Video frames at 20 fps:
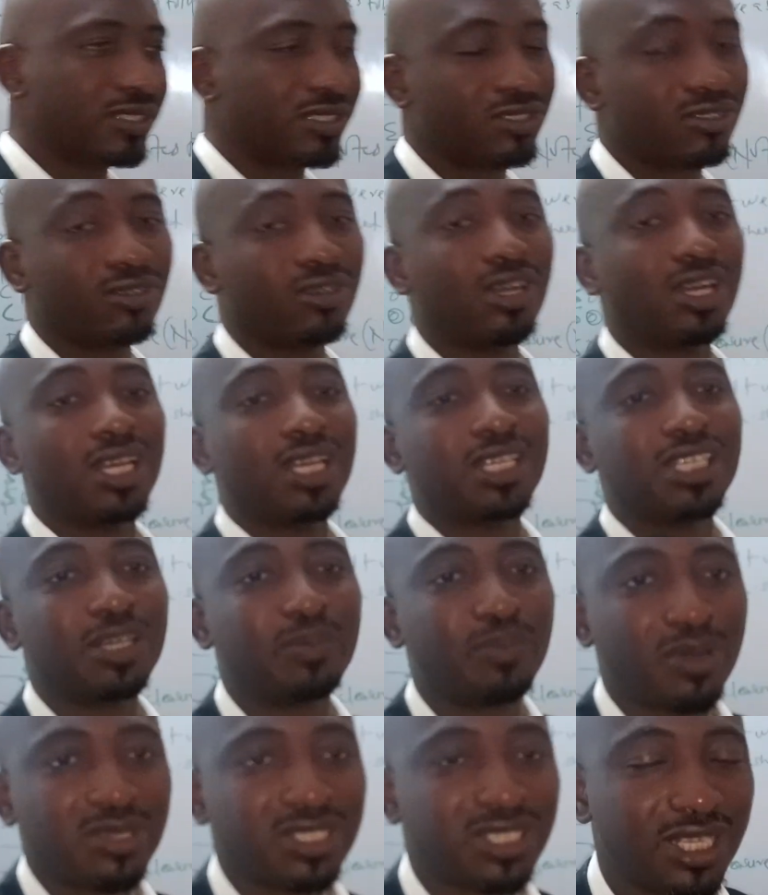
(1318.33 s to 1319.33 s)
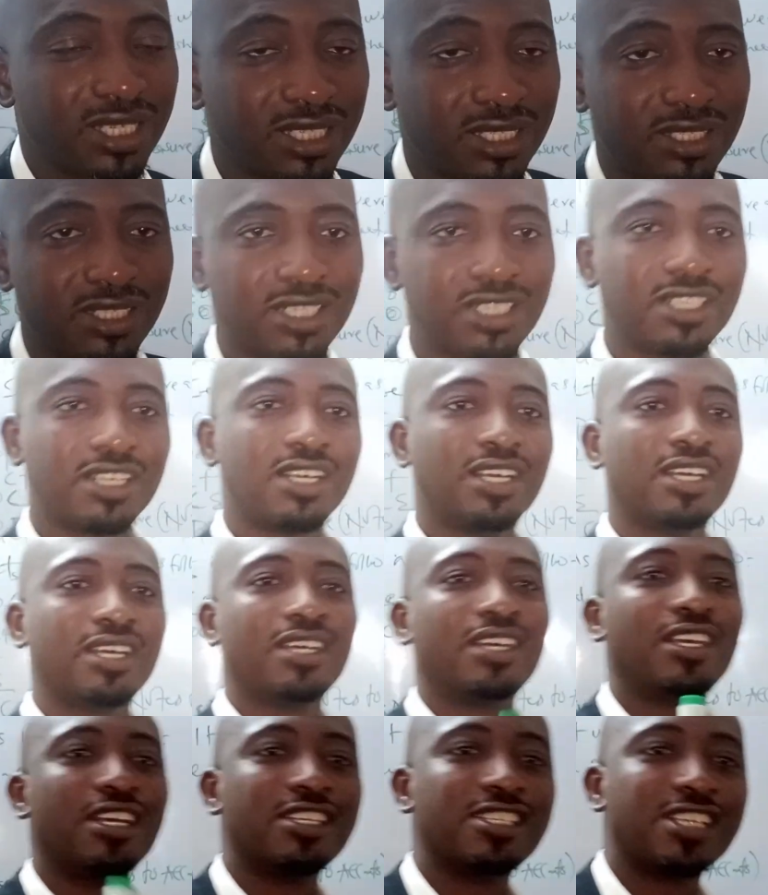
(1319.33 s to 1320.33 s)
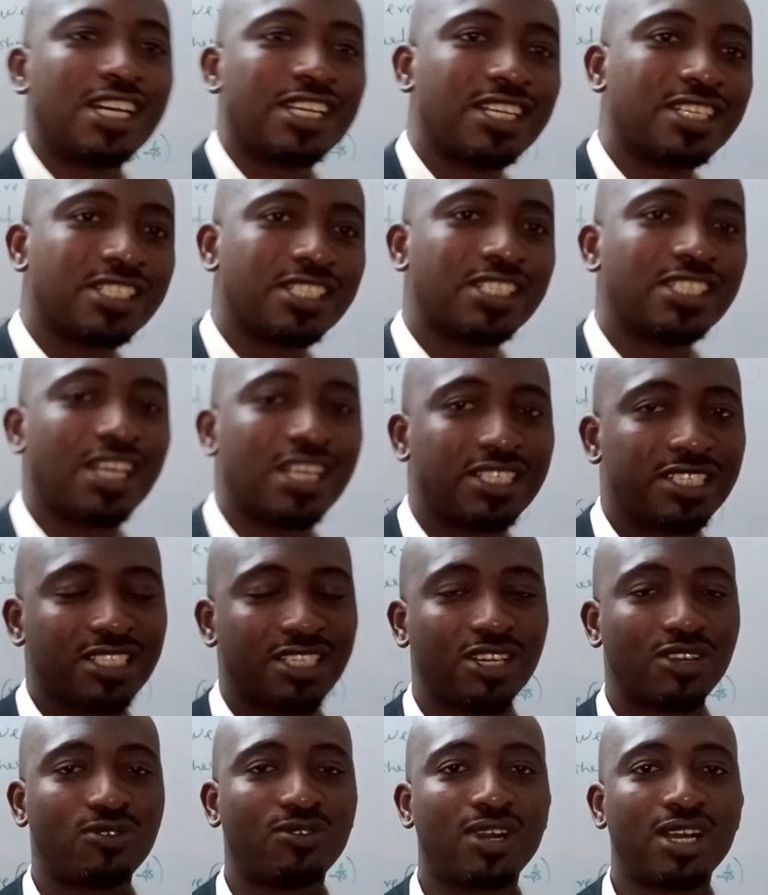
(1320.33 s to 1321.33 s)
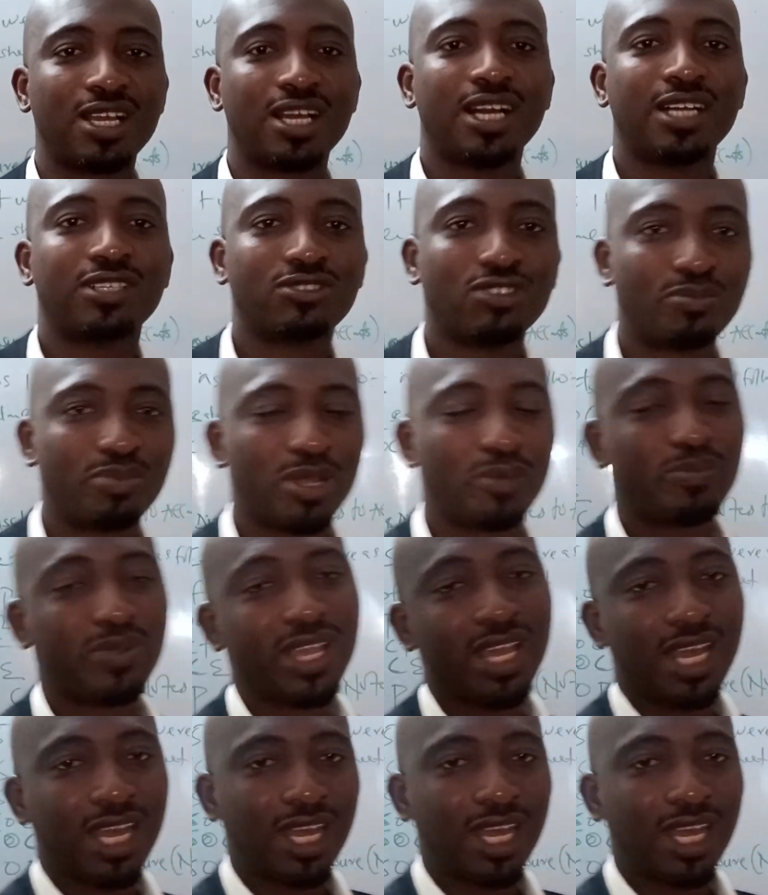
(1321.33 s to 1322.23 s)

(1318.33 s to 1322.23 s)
So reporting entity is an entity that is required to prepare